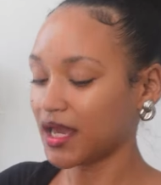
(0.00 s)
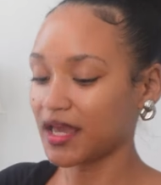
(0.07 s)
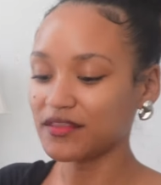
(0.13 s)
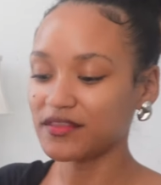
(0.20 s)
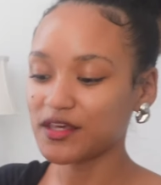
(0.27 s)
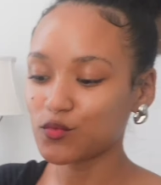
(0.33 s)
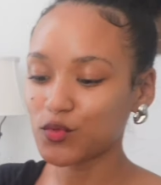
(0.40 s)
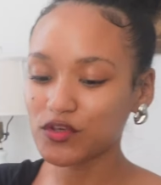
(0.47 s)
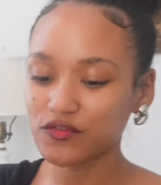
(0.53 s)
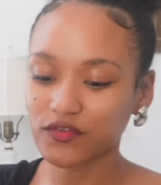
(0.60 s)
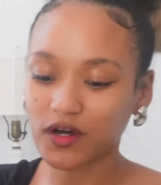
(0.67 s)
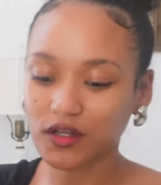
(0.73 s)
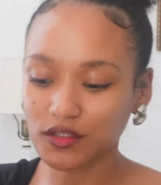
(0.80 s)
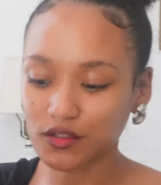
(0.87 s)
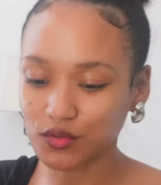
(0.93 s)
and then we
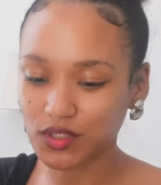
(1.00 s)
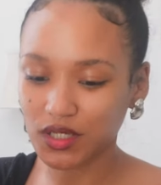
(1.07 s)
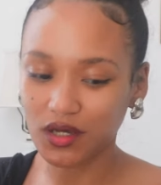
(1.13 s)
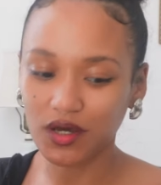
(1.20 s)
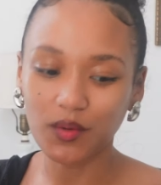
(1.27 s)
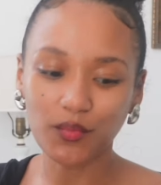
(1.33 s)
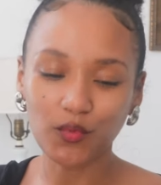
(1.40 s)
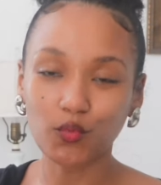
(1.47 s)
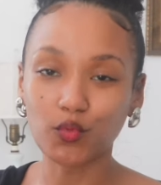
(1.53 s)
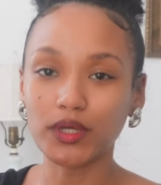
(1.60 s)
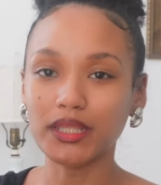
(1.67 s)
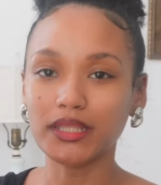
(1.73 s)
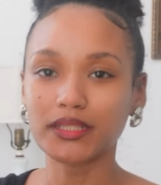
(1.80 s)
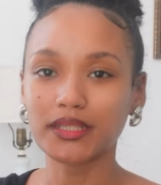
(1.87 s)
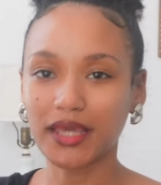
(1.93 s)
followed up
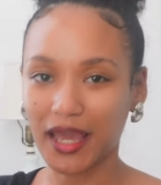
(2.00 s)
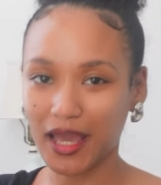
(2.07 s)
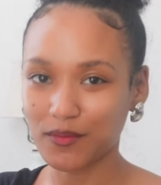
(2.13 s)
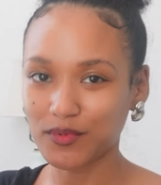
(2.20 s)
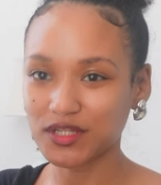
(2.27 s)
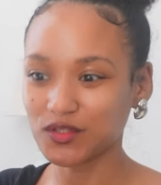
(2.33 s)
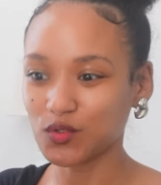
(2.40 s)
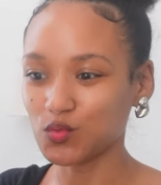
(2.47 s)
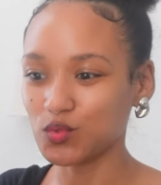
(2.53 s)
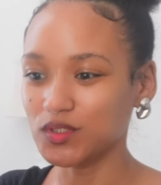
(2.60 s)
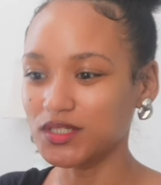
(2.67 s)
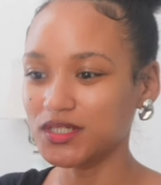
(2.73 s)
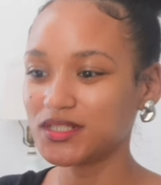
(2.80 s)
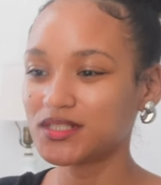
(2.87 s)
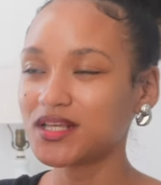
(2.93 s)
with Cabin in the
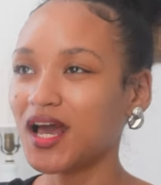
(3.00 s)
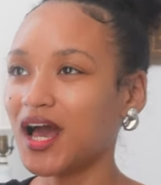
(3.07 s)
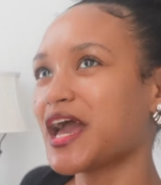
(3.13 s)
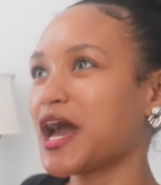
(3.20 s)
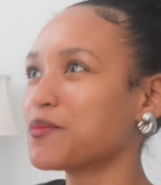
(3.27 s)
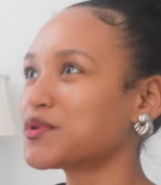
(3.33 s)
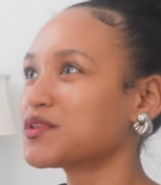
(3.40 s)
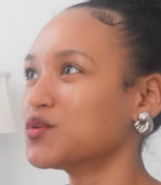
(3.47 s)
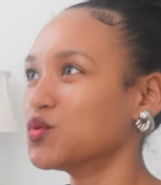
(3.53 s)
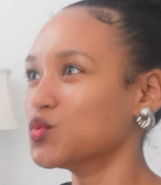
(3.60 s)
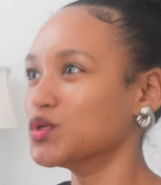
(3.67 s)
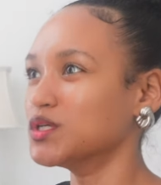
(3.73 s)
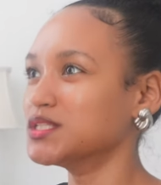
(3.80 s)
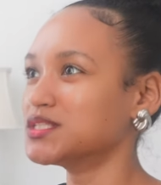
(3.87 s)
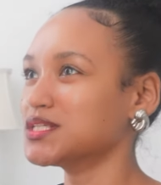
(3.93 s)
Woods. Cabin in the
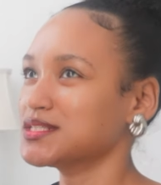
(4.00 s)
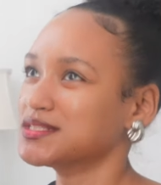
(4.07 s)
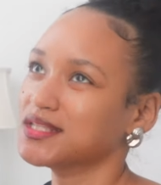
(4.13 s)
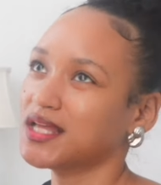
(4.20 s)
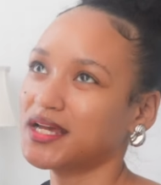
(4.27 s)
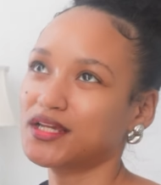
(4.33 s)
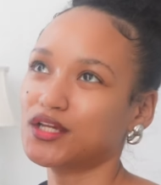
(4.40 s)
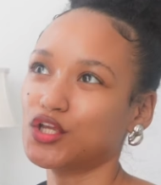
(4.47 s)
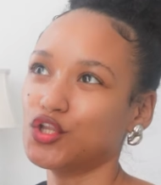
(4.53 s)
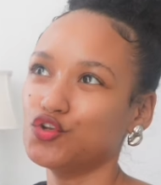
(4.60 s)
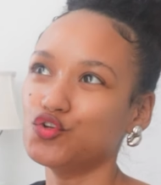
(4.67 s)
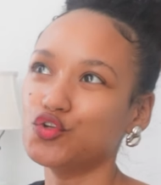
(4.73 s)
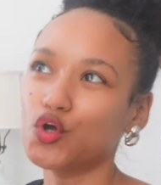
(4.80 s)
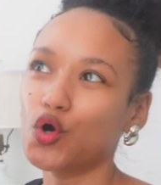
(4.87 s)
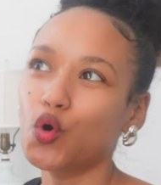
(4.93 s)
Woods is like
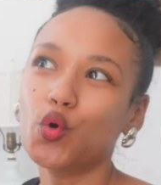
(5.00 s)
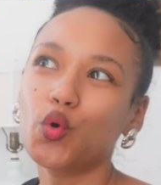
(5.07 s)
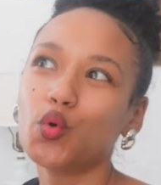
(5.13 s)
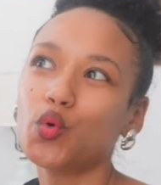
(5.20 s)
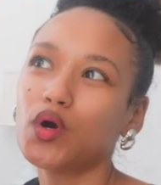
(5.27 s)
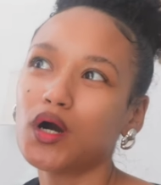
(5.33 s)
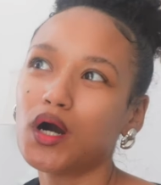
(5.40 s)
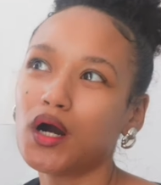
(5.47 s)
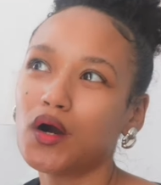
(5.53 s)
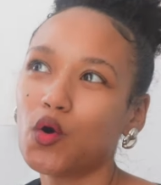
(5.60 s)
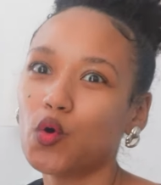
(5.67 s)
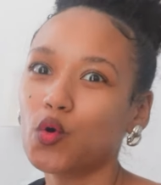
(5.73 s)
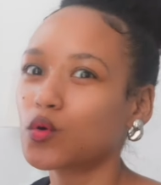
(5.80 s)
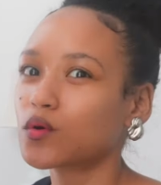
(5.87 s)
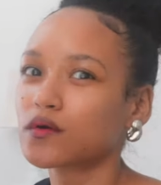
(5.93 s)
no
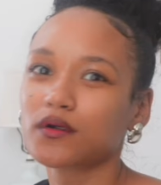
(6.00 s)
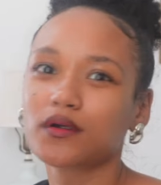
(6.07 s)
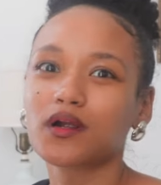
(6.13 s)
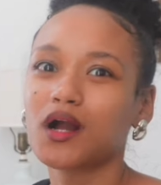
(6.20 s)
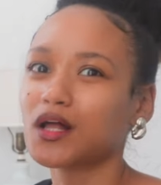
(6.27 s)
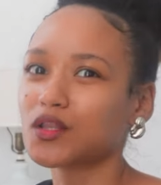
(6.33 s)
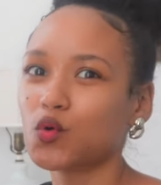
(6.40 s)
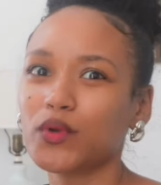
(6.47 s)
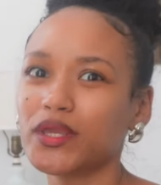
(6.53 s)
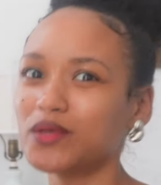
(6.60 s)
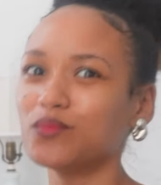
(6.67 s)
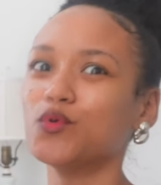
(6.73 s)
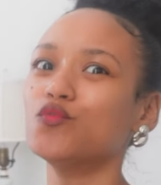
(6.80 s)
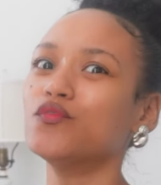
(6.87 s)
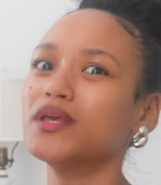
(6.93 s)
horror Halloween
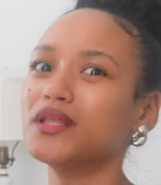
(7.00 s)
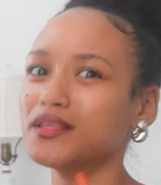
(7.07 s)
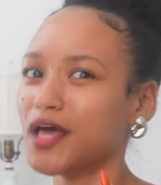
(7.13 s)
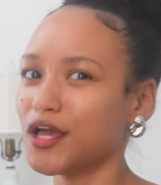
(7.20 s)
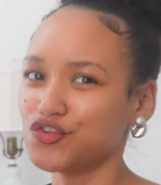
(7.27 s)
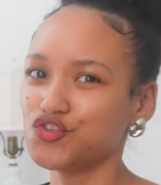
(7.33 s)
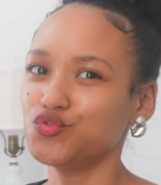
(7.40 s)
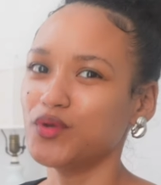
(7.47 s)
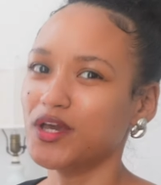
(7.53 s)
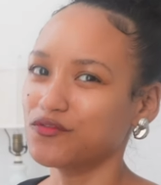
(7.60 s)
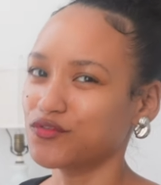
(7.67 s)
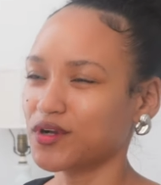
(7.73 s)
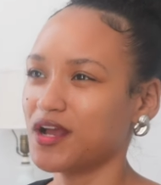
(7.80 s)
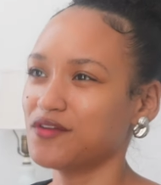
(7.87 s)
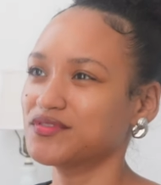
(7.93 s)
movie that you
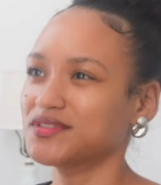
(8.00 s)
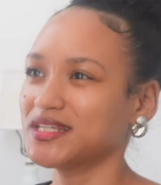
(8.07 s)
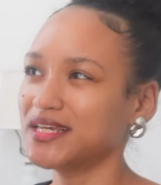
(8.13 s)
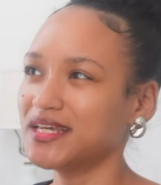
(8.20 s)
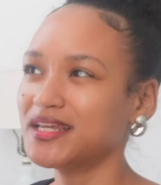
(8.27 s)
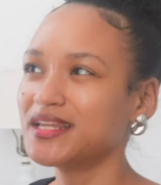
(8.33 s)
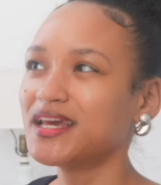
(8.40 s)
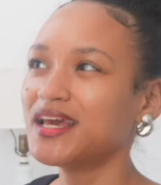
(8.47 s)
ever have seen.